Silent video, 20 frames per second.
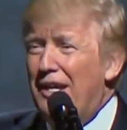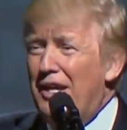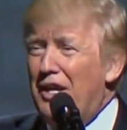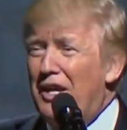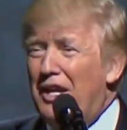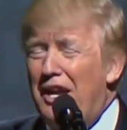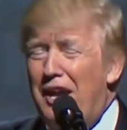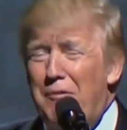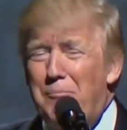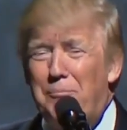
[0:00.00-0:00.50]

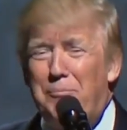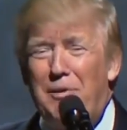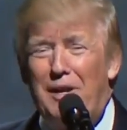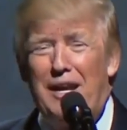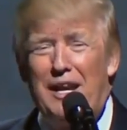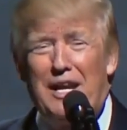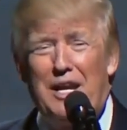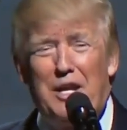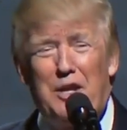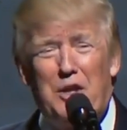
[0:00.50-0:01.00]
You'll have
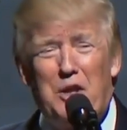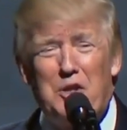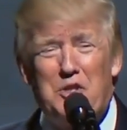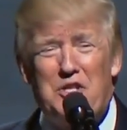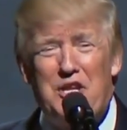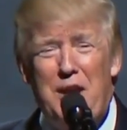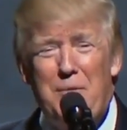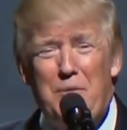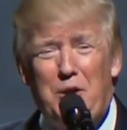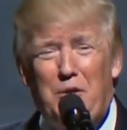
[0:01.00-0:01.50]
plenty of
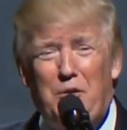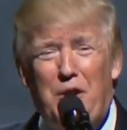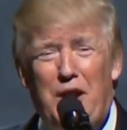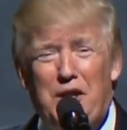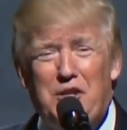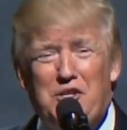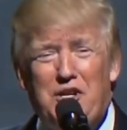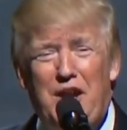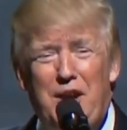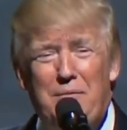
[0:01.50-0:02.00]
those
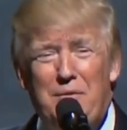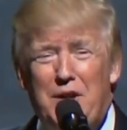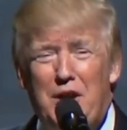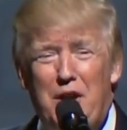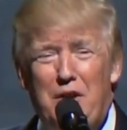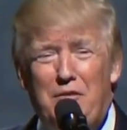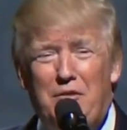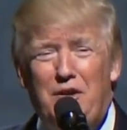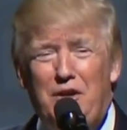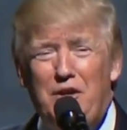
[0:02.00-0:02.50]
Democrats coming
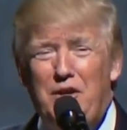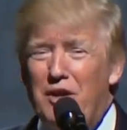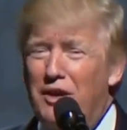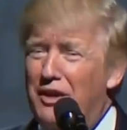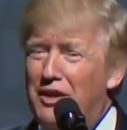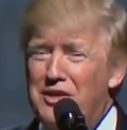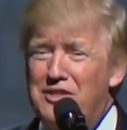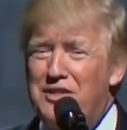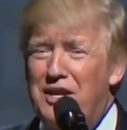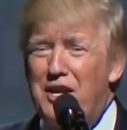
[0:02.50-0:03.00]
over, and you're
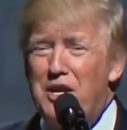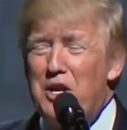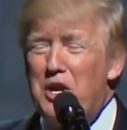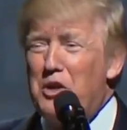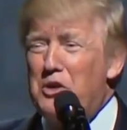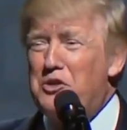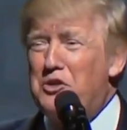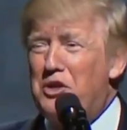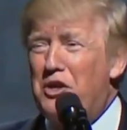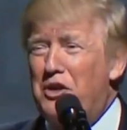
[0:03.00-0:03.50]
going to say,
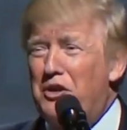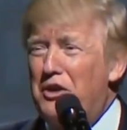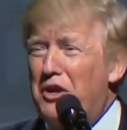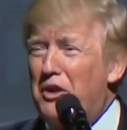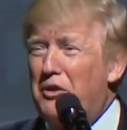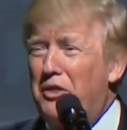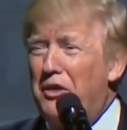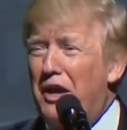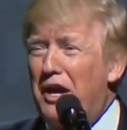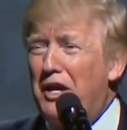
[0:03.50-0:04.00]
no, sir,
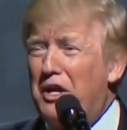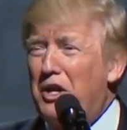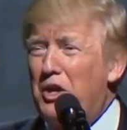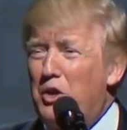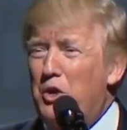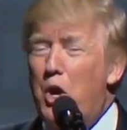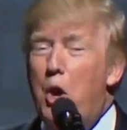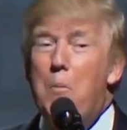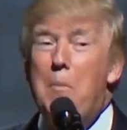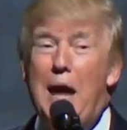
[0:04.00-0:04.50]
no, thank
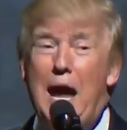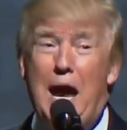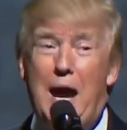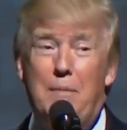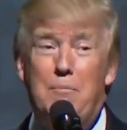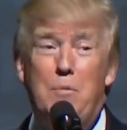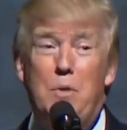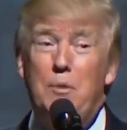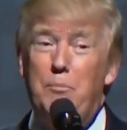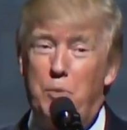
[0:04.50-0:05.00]
you. No,
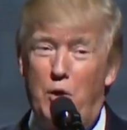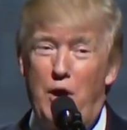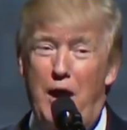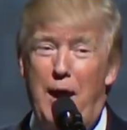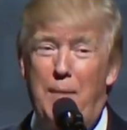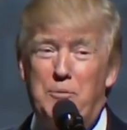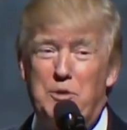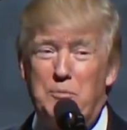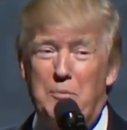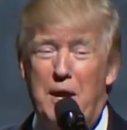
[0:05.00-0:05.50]
ma'am,
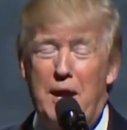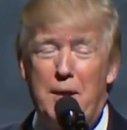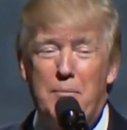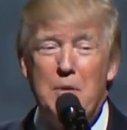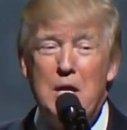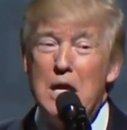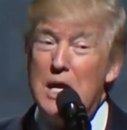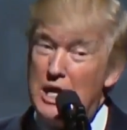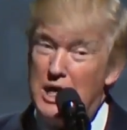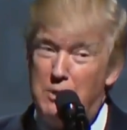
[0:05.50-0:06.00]
perhaps,
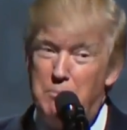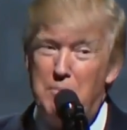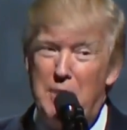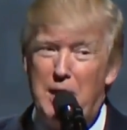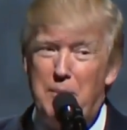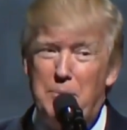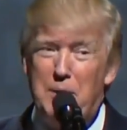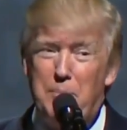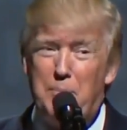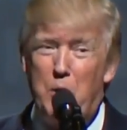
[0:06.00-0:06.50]
ma'am. It
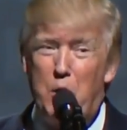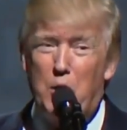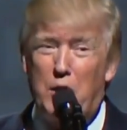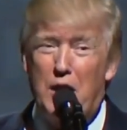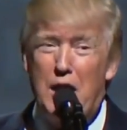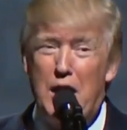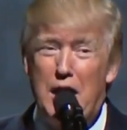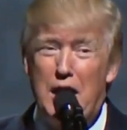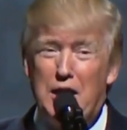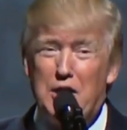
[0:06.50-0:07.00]
may be
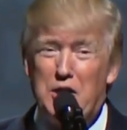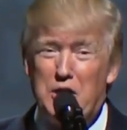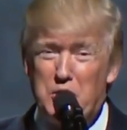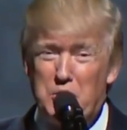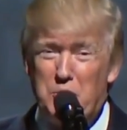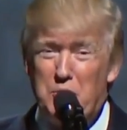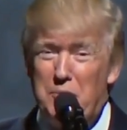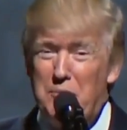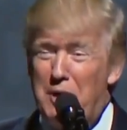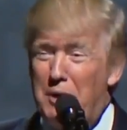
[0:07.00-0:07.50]

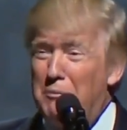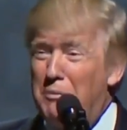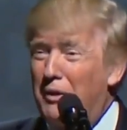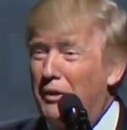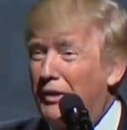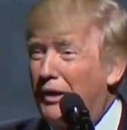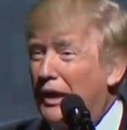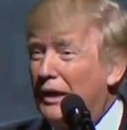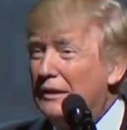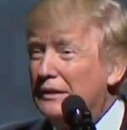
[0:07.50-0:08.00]
Pocahontas.
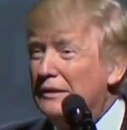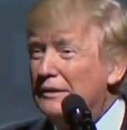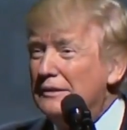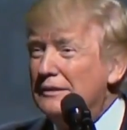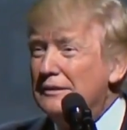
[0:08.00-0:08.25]
Remember that.